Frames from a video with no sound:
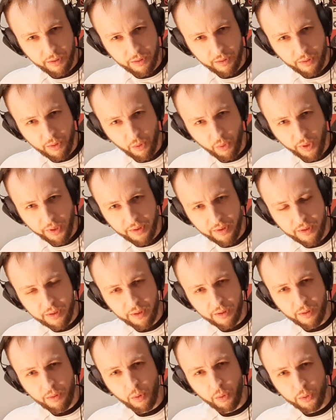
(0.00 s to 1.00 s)
go like this,
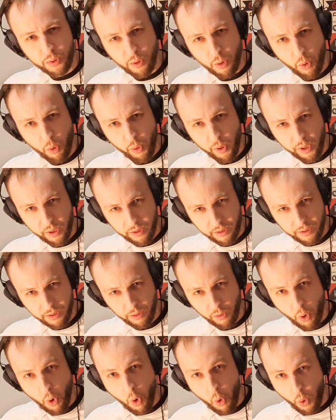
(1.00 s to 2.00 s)
it goes lower and
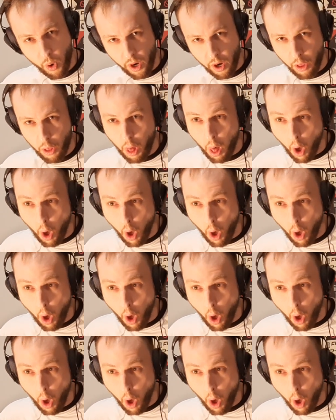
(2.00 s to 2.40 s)
lower.